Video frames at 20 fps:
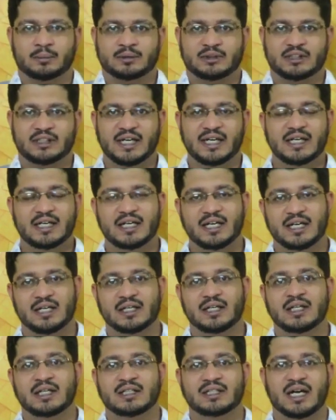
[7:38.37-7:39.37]

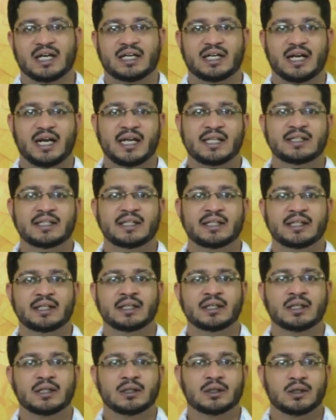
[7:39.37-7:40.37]
stated that any
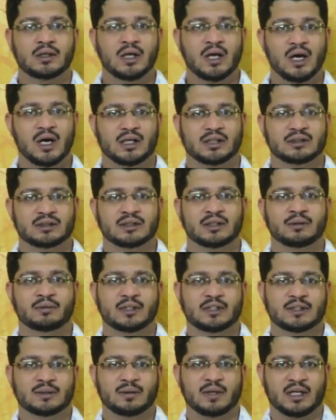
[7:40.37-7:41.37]
laws
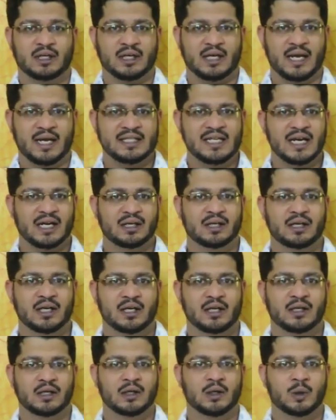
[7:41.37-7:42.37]
which were
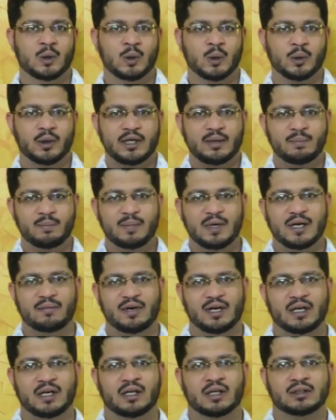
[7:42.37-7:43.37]
enacted to
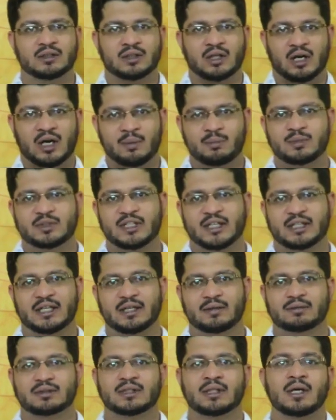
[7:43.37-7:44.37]
implement the
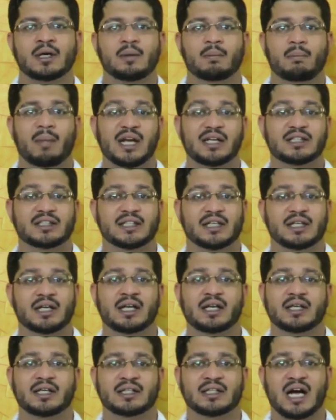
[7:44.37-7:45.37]
objectives
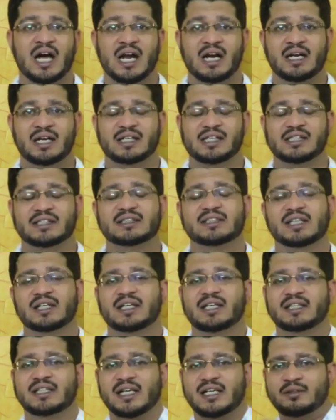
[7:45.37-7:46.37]
mentioned in Articles
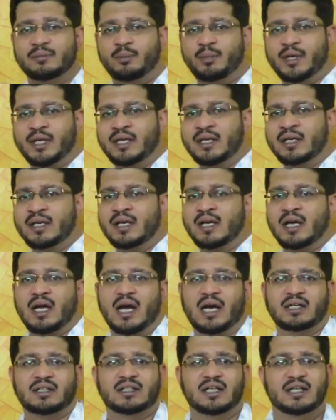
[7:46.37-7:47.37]
39B
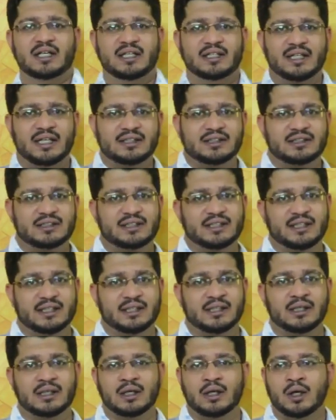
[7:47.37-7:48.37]
and 39C